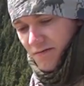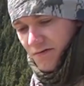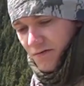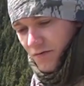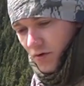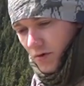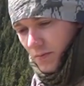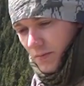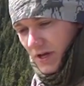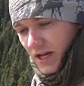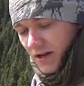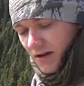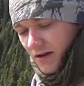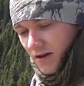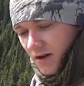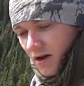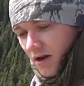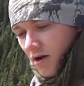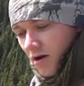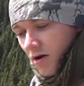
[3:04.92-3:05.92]
for me,
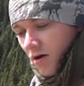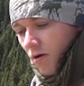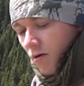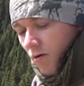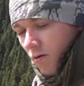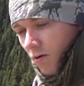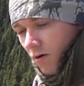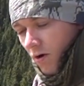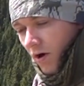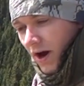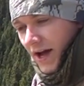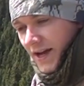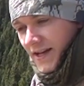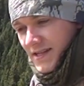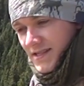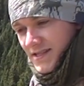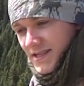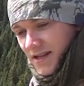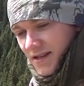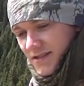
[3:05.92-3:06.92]
or I
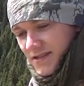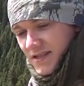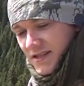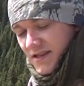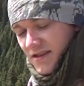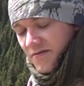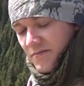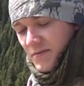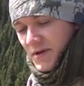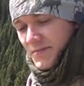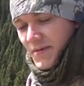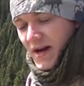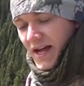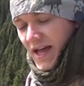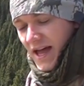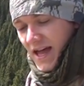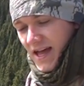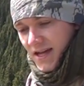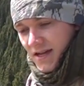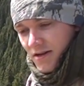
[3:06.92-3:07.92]
can tell it to give me
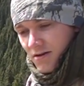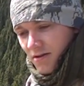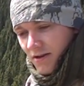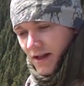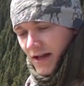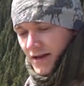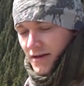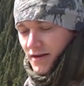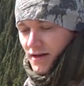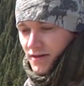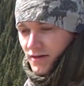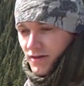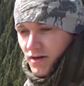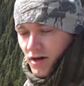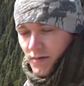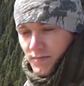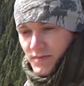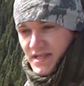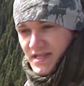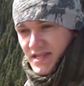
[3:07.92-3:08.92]
my angle and
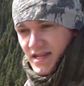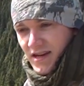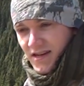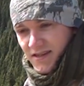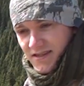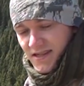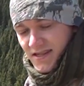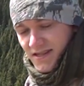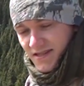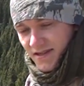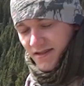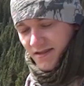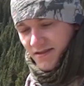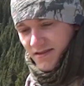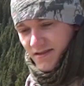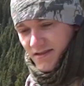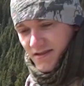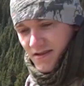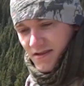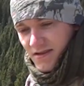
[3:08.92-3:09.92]
uncompensated
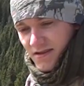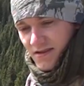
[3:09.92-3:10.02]
distance.